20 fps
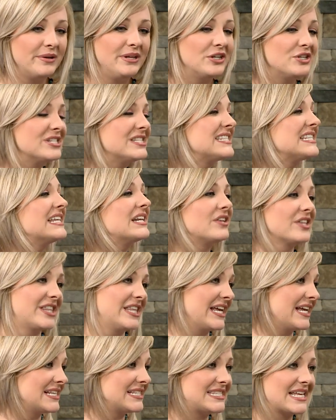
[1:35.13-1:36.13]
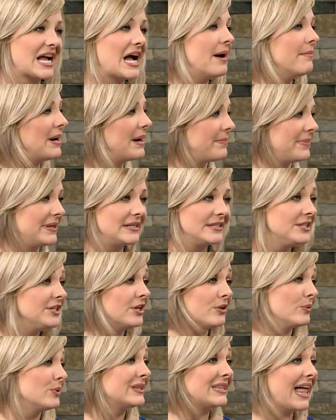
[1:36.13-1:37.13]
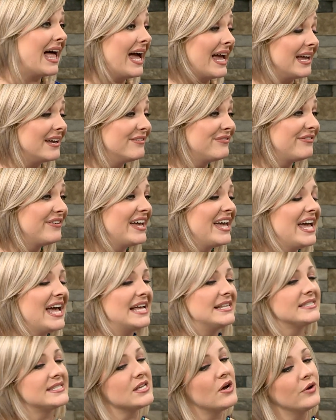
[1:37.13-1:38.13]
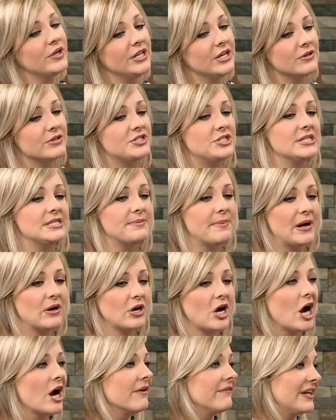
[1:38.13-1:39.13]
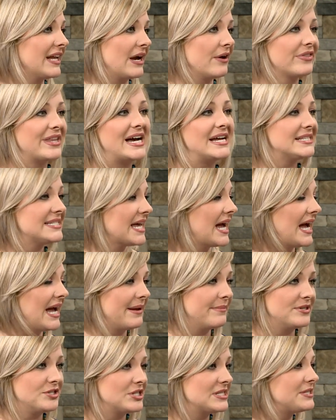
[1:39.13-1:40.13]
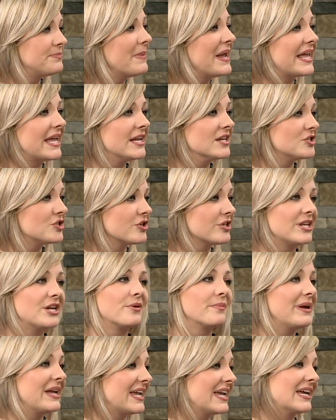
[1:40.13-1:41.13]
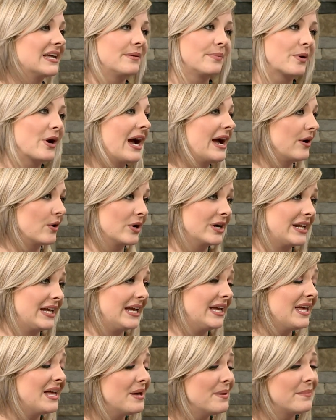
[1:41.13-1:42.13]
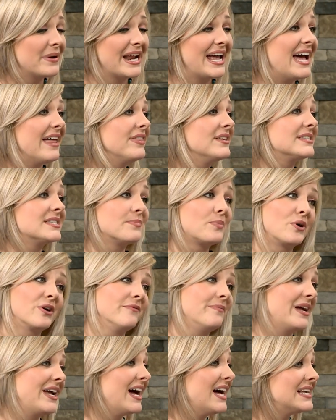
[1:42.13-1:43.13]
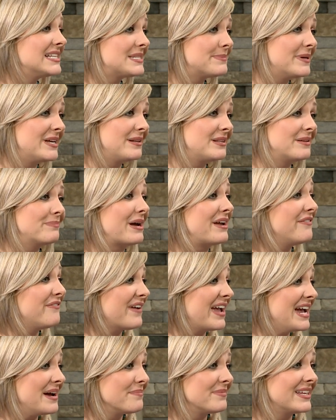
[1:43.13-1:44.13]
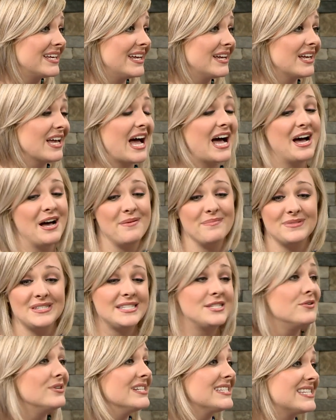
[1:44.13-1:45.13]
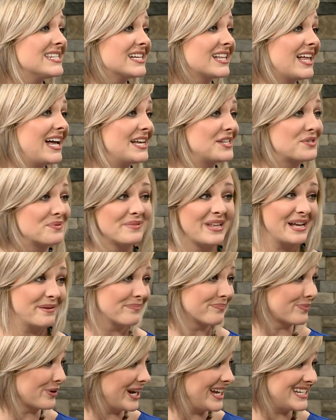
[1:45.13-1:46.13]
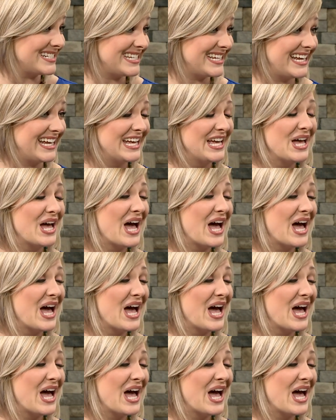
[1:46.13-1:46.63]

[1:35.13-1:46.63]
you know, just little things that come up in, you know, in life. And so, you know, it's just about carving out that time and just making sure that you're making it a priority. But I had the support of my husband, my family, um, students in the classroom like Brandy